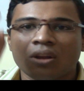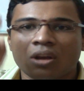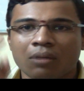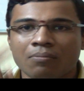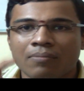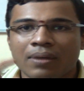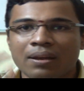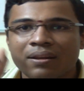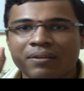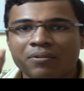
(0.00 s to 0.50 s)
the
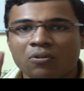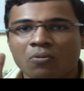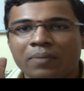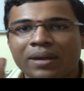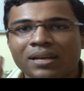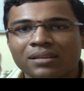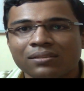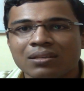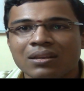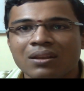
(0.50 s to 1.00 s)
normal and
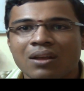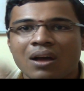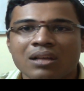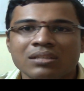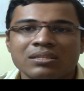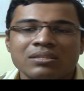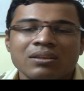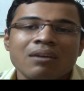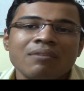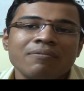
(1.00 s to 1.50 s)
obeys the
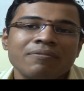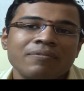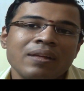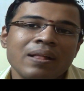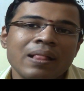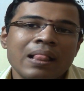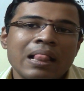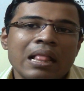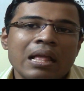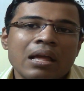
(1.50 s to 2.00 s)
laws of
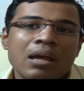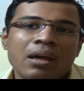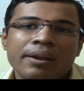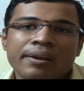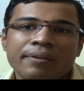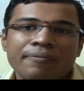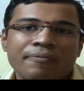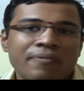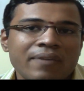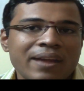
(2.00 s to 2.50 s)

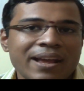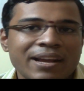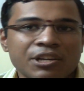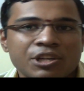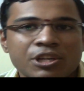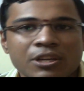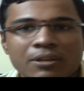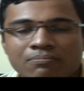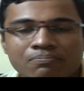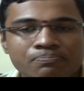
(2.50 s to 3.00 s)

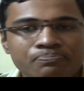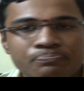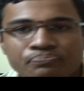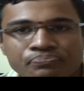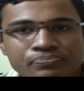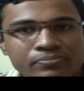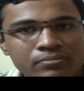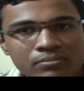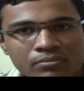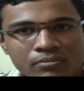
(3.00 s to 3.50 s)
reflection.
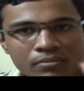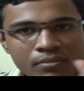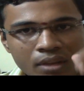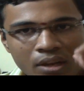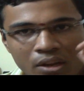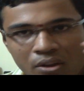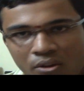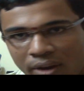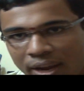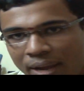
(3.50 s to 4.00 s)

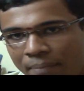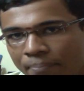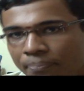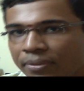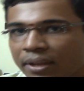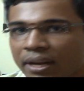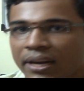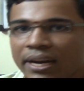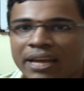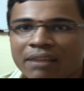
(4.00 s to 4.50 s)
Okay,
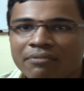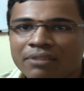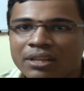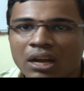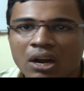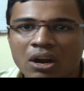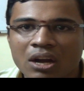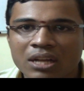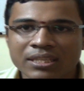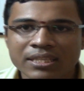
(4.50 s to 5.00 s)
clear
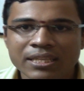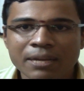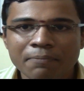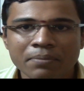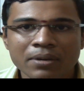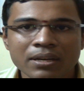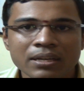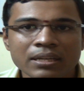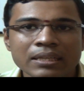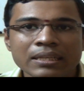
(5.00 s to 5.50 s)
with the
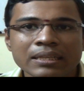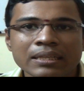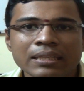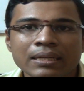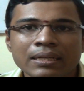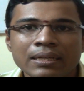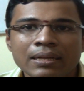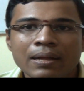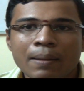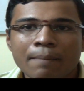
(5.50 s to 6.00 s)
concept?
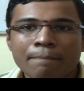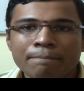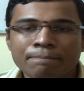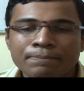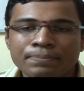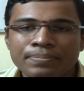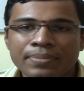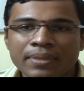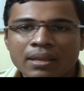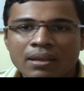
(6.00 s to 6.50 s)

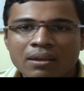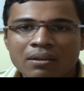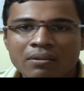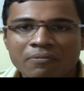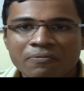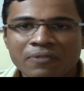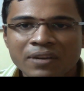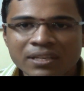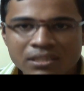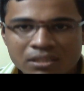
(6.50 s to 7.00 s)

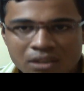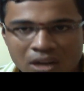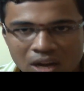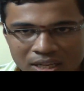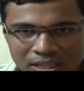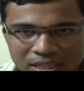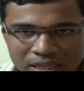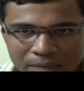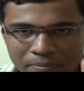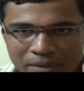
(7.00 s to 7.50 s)
First
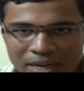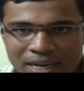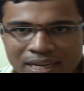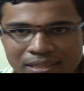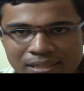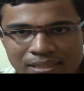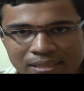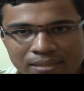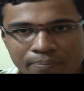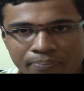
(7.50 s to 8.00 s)
concept
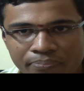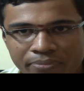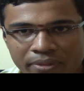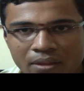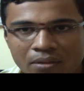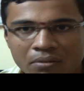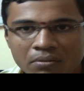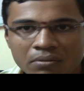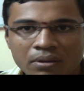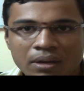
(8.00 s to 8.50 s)
is
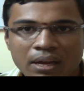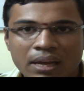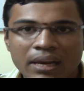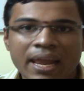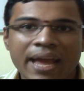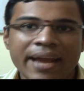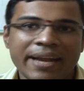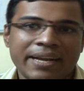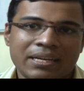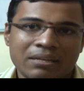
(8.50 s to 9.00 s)

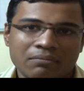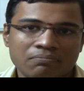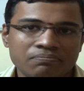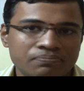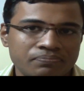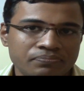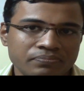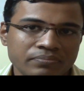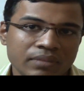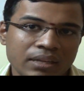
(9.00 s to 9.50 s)
light.
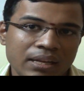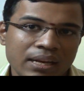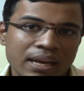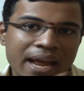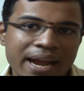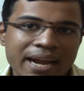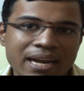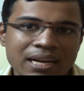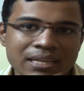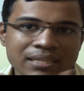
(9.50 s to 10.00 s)

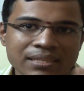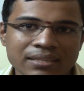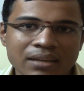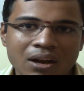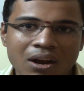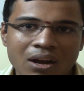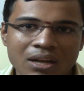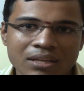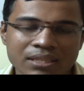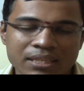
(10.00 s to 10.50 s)
Light is
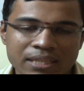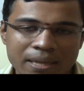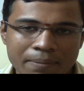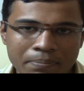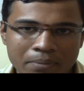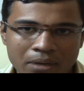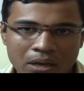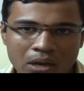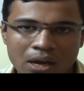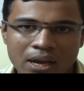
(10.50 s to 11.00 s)
a
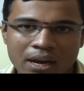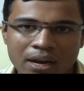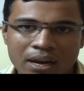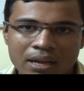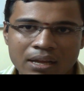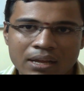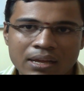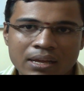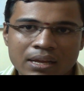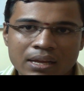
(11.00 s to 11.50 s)
concept,
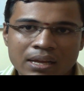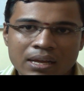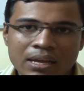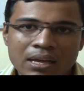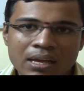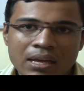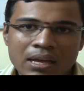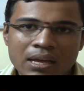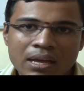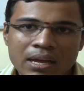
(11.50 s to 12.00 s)
or
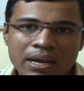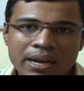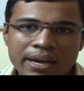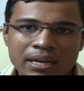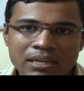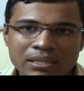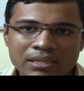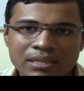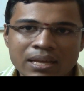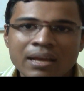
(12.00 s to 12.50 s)

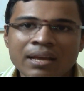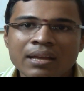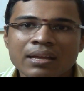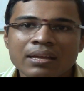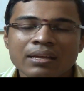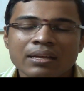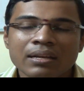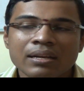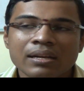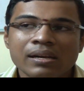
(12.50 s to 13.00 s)
it is
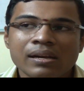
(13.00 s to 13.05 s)
a